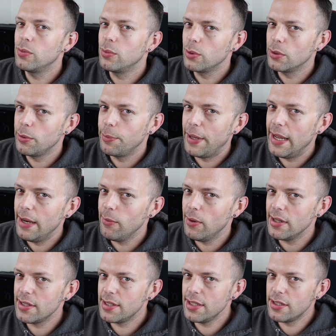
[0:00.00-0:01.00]
What do I mean?
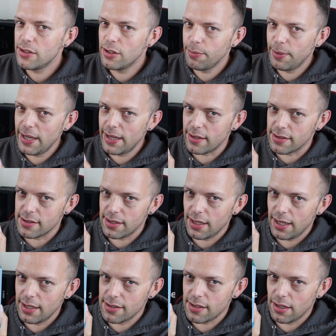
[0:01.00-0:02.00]
Well, it's these two beers.
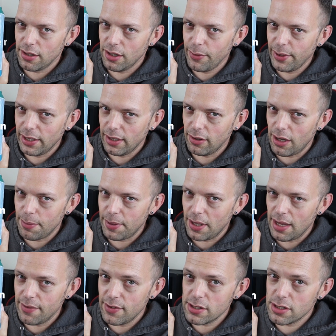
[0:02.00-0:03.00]
It's uh, New England
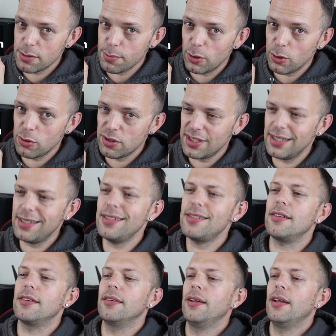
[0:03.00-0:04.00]
IPA versus Model
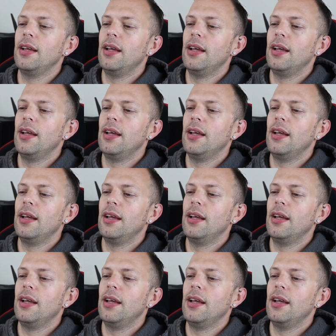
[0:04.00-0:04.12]
Citizen.